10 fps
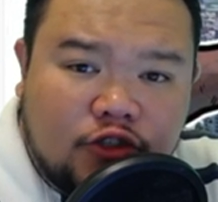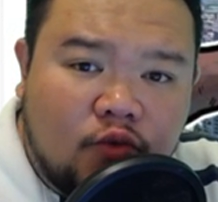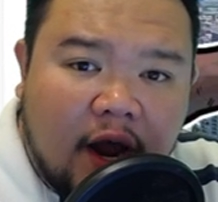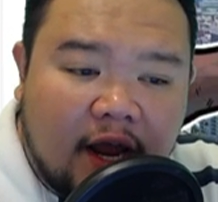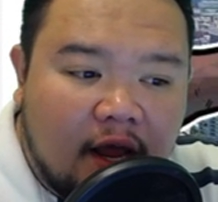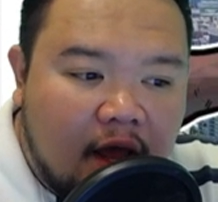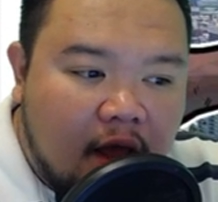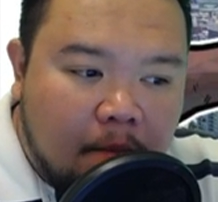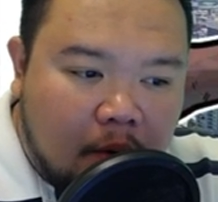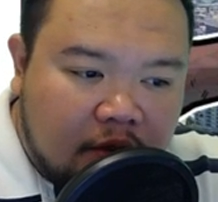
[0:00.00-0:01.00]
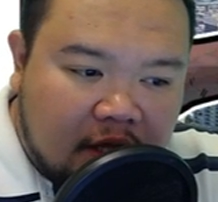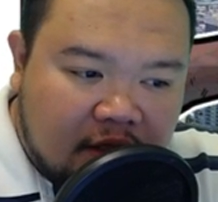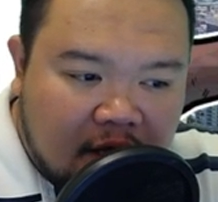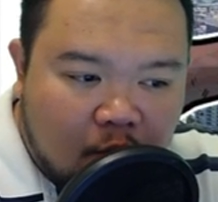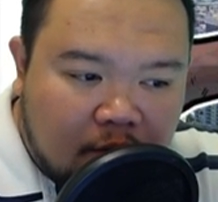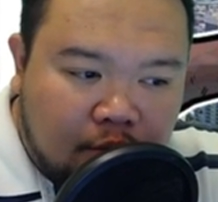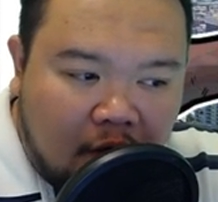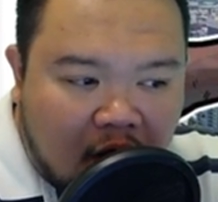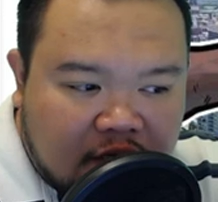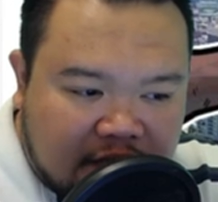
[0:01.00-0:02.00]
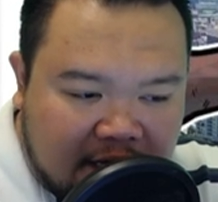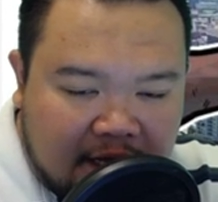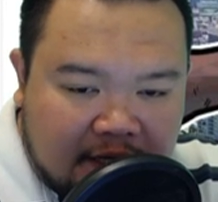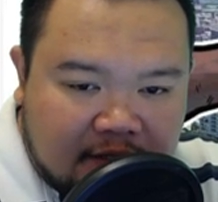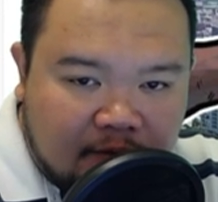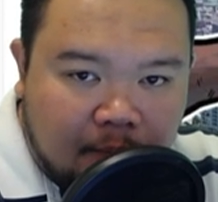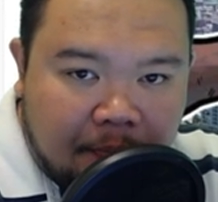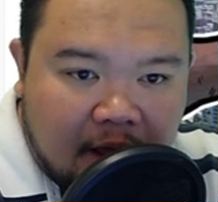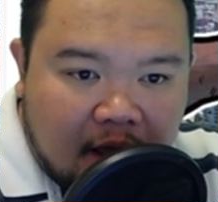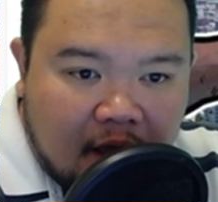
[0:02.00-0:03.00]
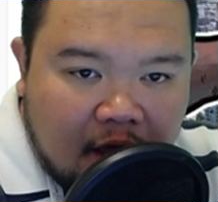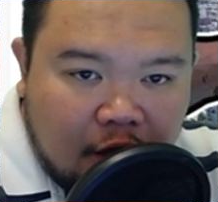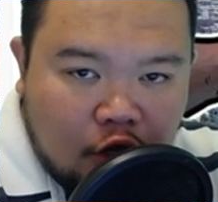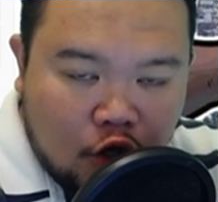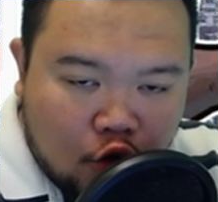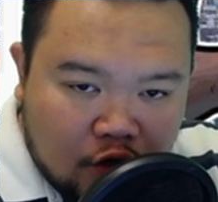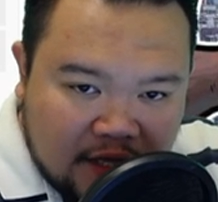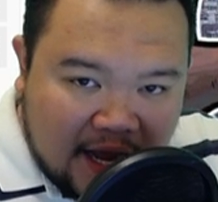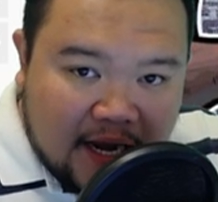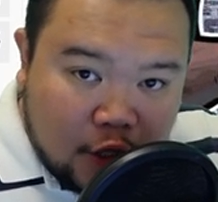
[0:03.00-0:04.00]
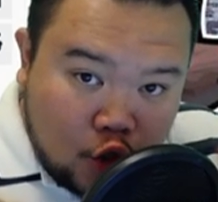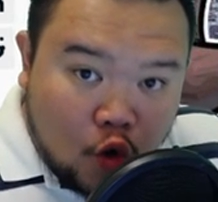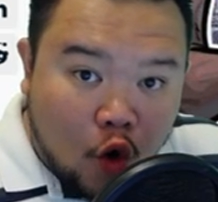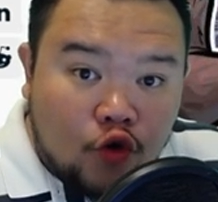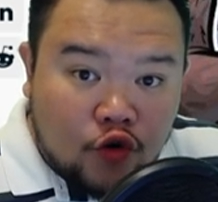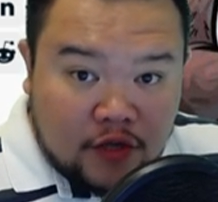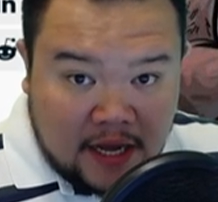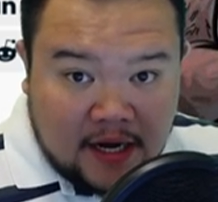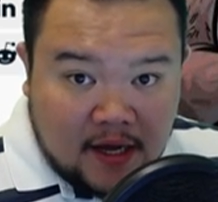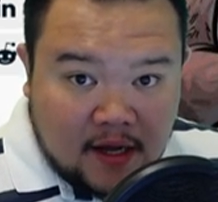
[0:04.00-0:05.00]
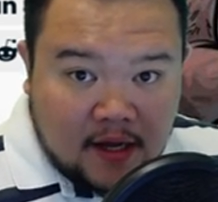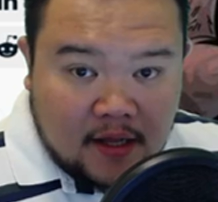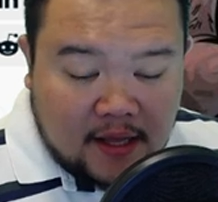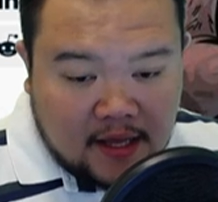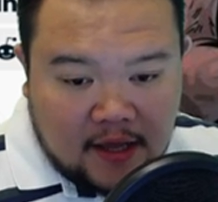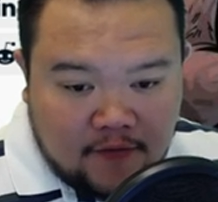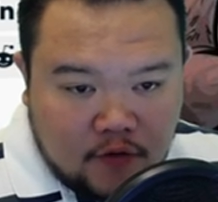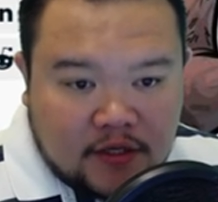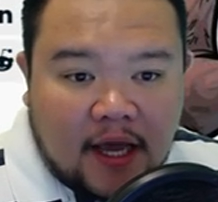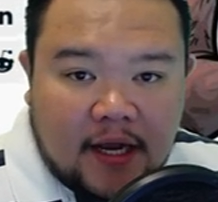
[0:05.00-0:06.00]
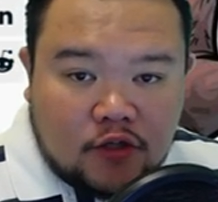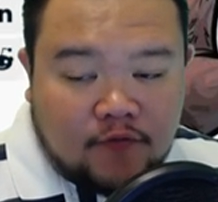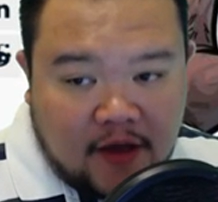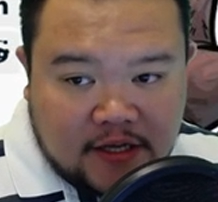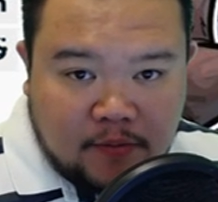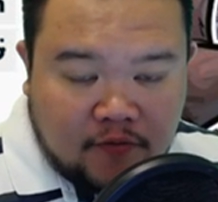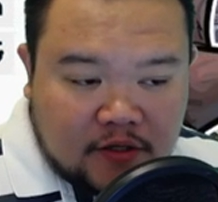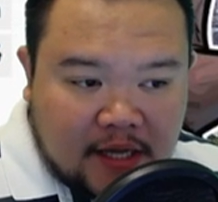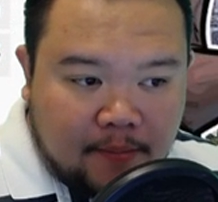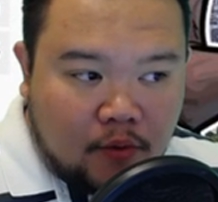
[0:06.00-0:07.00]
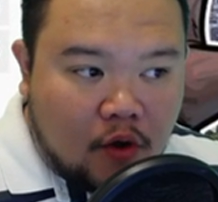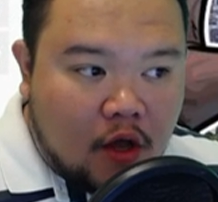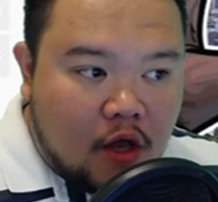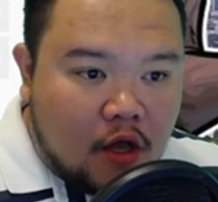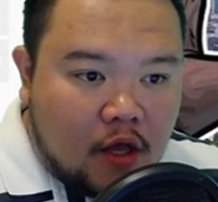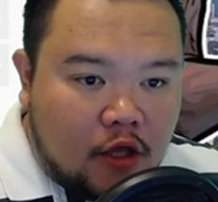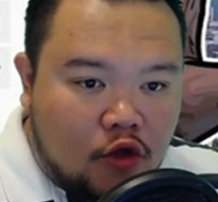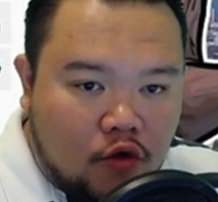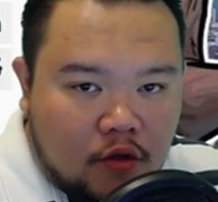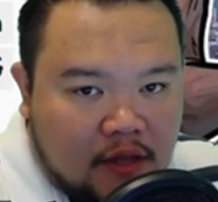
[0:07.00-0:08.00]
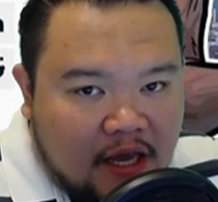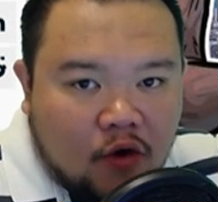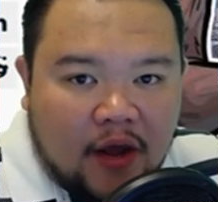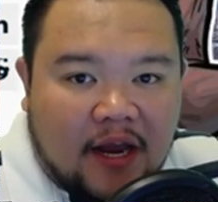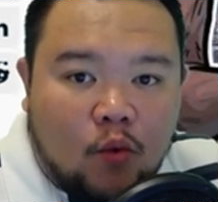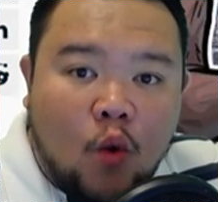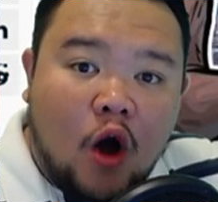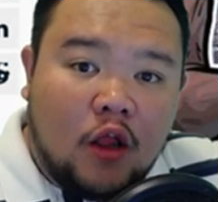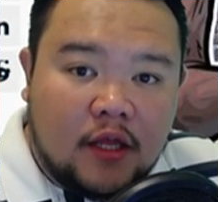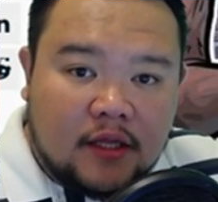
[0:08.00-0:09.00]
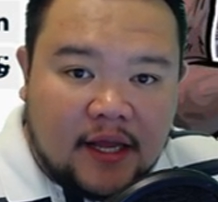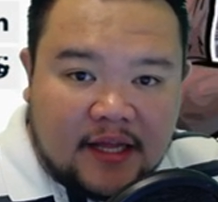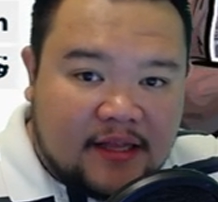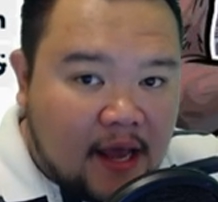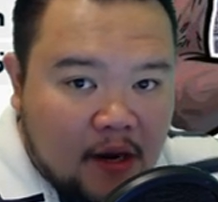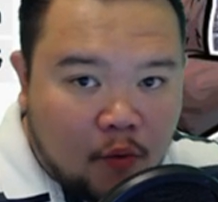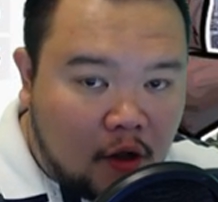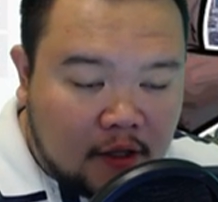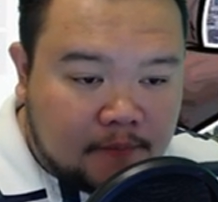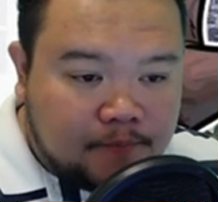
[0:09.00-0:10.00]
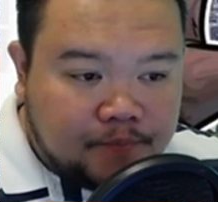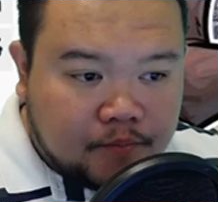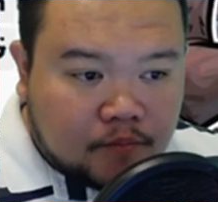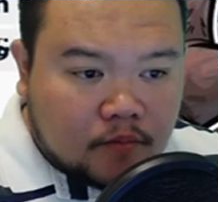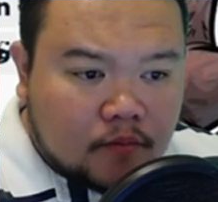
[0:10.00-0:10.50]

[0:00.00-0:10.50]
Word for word: it's just right. But the thing with blockchain is you, your data, you own your data. Like if you sign into Facebook, for example, you, they create a wallet, like a data wallet,